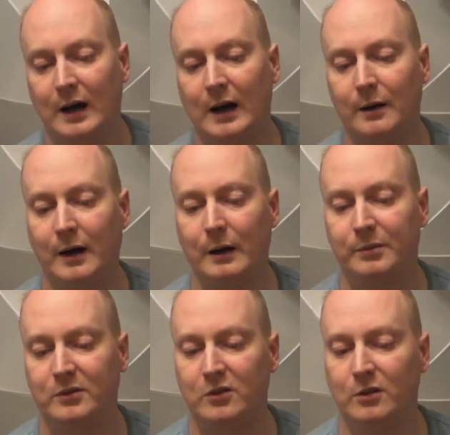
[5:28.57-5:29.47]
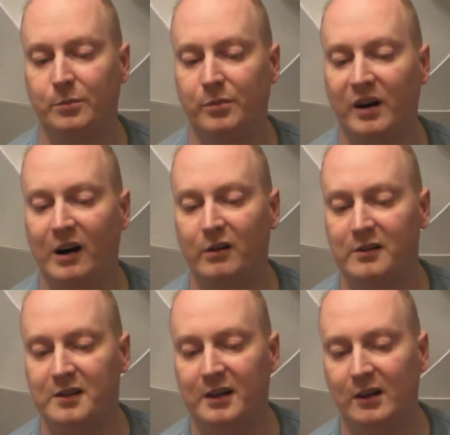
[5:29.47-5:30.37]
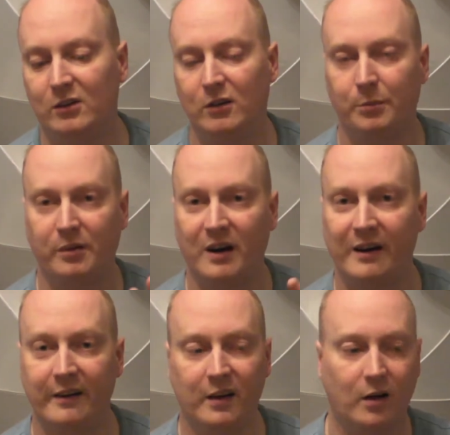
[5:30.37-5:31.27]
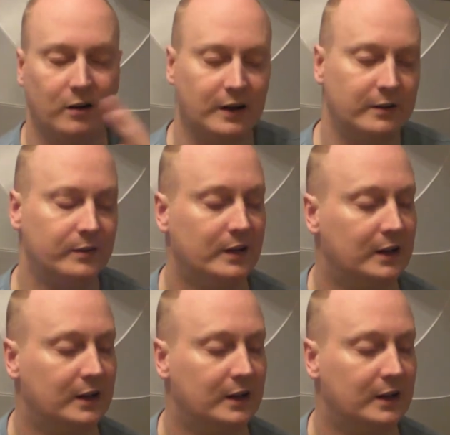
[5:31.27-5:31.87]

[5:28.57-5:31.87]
aperture priority, shutter priority, all that.